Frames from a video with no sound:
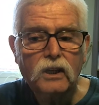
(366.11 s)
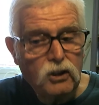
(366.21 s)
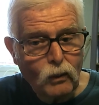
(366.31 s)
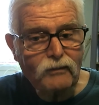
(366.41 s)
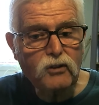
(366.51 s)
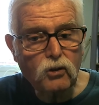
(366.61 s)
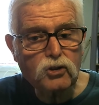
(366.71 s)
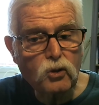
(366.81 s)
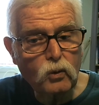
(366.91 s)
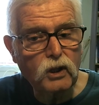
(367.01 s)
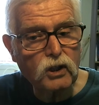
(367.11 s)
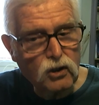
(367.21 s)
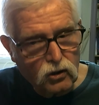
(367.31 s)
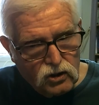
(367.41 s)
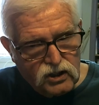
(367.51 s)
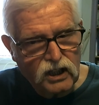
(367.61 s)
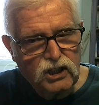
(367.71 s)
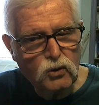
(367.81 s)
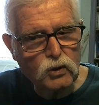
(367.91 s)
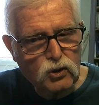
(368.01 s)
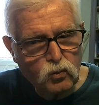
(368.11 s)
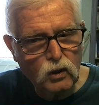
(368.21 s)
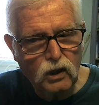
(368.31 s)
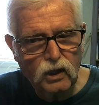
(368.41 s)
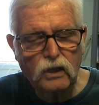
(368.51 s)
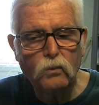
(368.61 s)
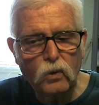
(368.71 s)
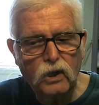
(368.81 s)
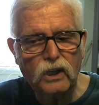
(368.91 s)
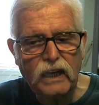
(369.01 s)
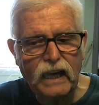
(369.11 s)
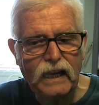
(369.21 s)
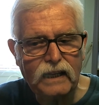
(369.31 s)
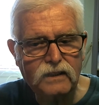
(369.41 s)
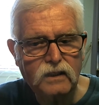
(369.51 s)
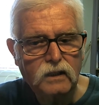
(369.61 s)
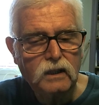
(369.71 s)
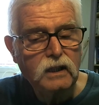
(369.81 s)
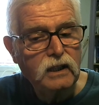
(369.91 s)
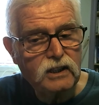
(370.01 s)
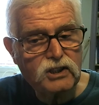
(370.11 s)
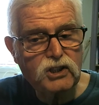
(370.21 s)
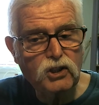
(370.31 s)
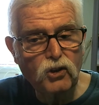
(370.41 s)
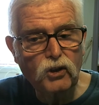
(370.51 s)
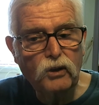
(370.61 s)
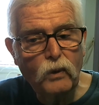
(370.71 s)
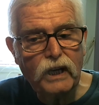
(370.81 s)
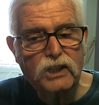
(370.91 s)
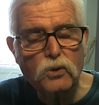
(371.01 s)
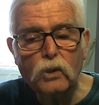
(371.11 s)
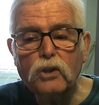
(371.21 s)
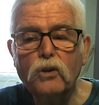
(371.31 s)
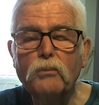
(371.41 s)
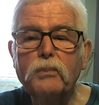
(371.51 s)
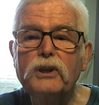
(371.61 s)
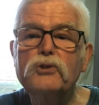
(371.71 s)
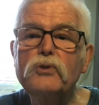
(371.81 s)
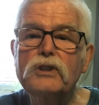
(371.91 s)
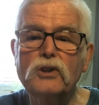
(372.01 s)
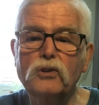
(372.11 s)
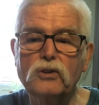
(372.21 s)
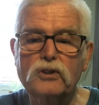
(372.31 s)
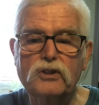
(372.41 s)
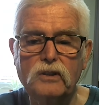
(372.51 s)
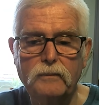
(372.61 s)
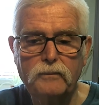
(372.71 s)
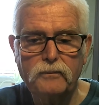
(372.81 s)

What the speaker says: You have got to work continuous work and work hard. It's the only way to accomplish results.